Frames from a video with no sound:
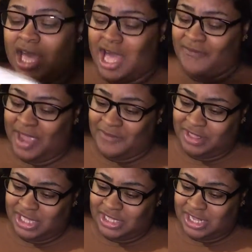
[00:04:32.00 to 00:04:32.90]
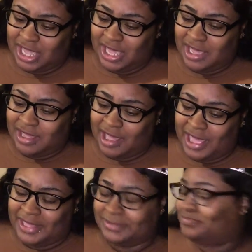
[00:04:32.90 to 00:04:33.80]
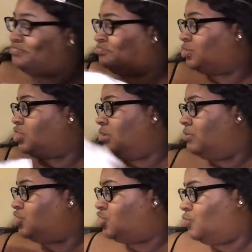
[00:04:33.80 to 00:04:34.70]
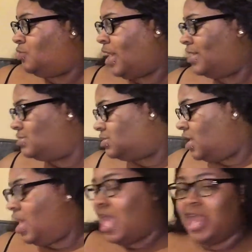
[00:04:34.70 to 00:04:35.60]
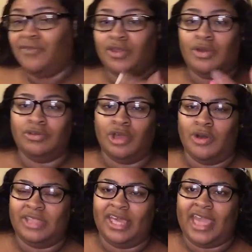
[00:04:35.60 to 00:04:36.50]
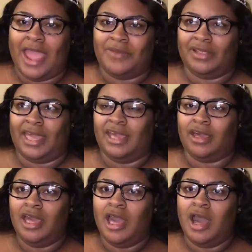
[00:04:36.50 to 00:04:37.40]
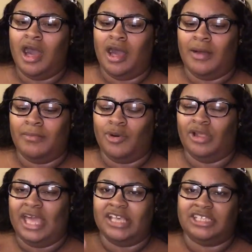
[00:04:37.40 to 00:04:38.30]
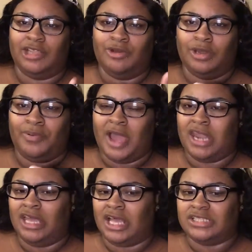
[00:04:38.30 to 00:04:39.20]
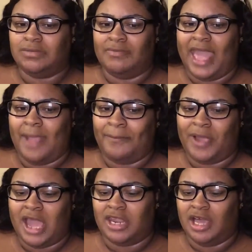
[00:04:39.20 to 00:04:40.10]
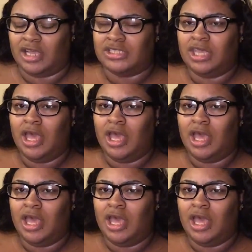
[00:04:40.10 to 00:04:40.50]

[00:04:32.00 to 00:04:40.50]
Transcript: of everything that I got. So let me just show you guys. And if you don't know, they carry like um, all the Estee Lauder products, MAC products,